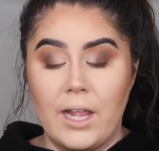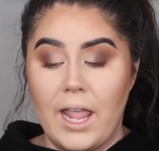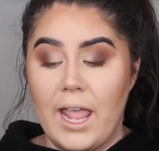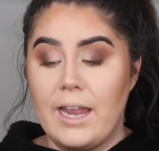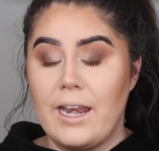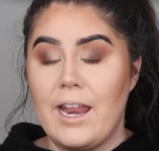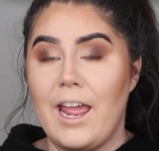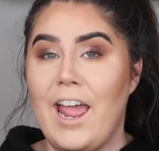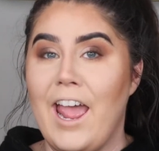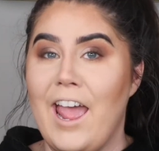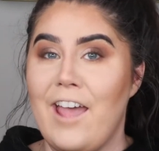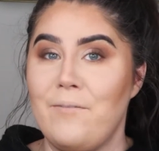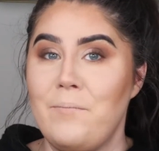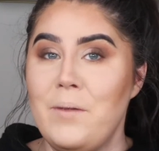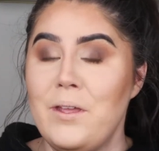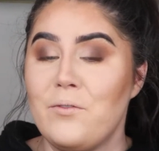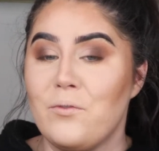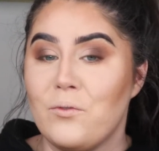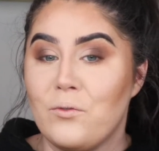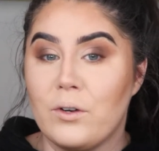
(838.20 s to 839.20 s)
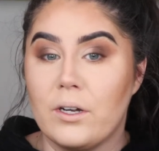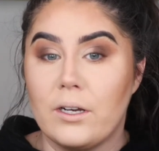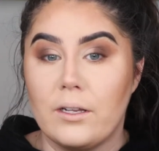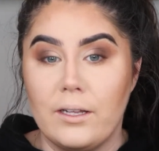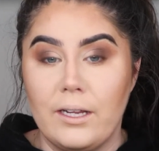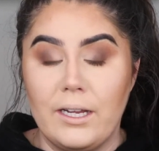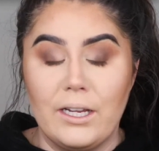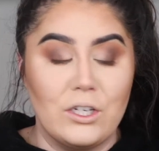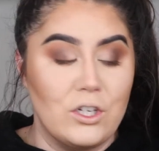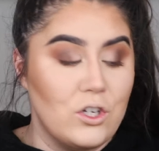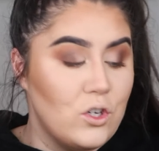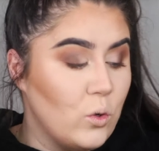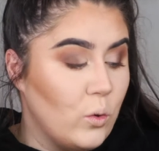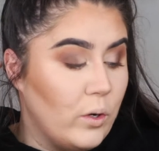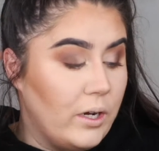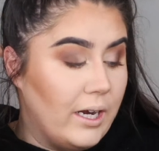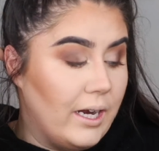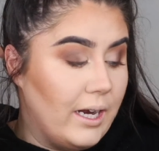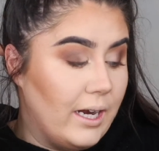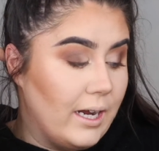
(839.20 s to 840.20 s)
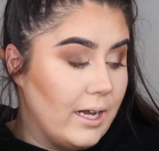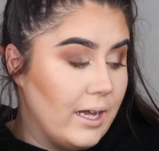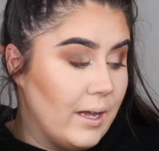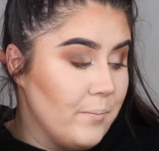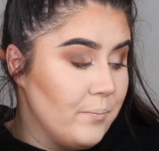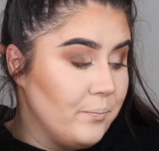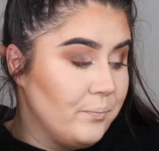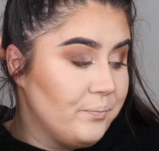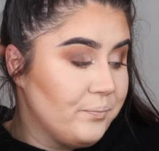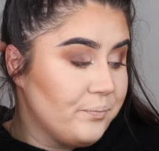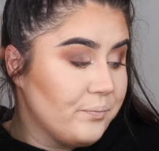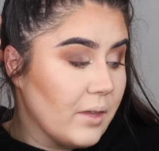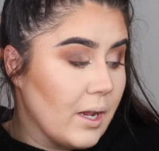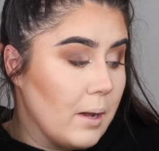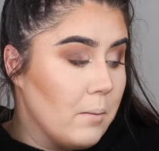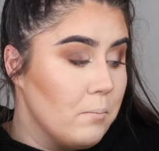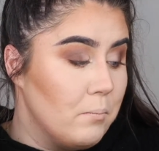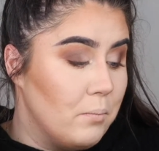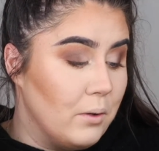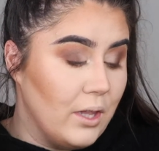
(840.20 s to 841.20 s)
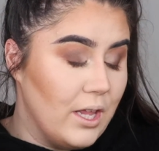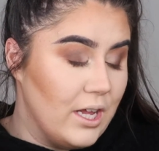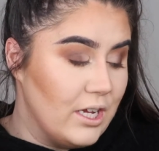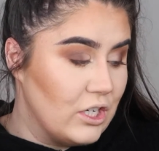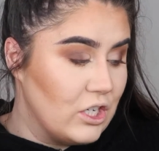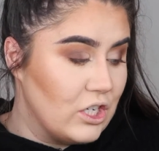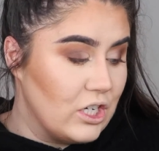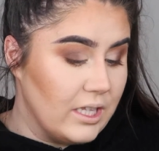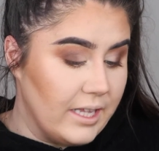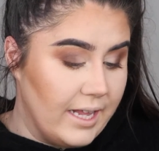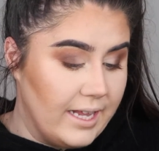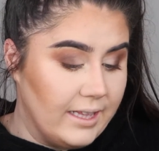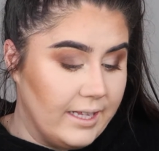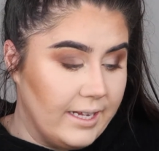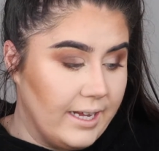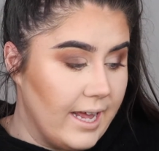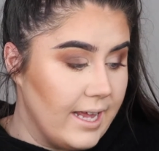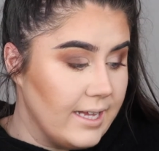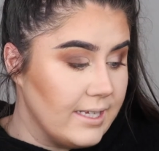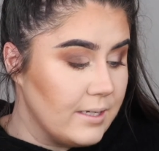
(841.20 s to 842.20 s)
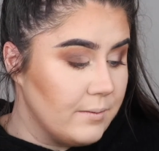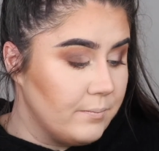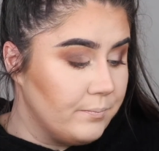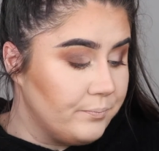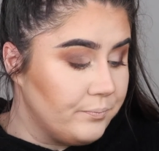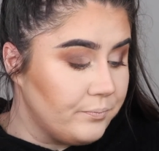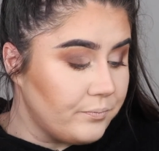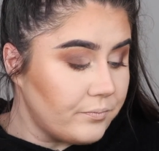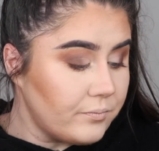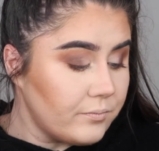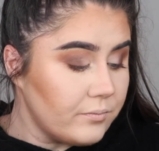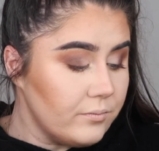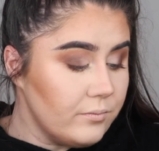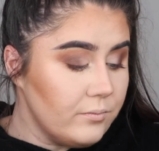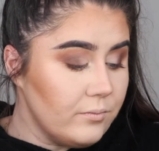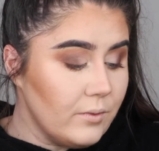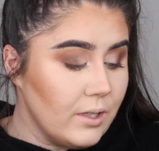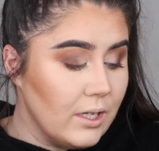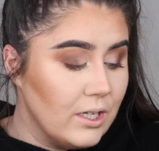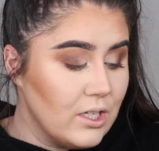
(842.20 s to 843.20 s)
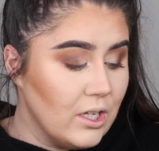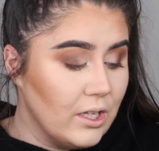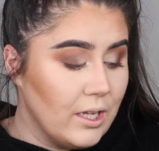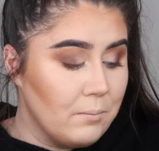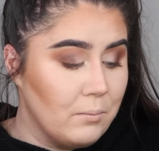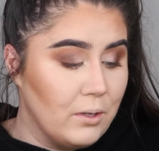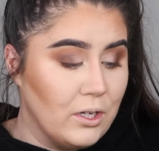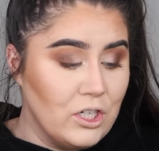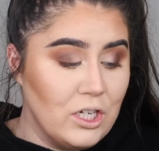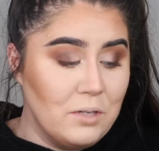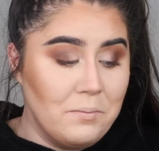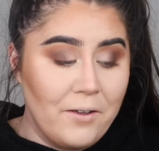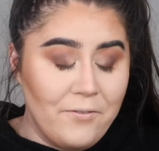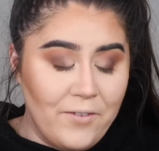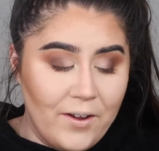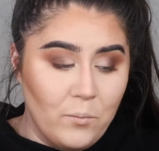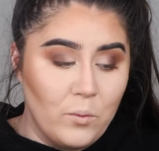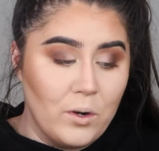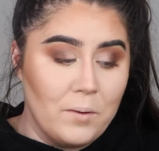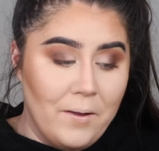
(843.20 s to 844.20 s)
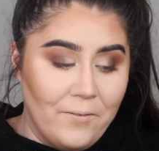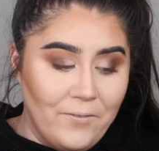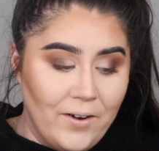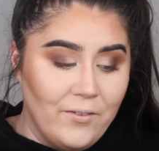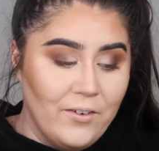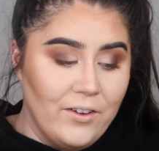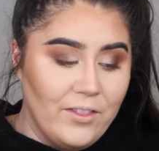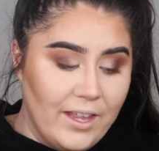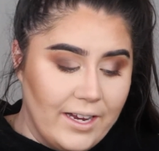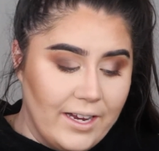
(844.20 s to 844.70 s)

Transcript: And I have been really enjoying blush lately, guys. So like, blush is one of my favorite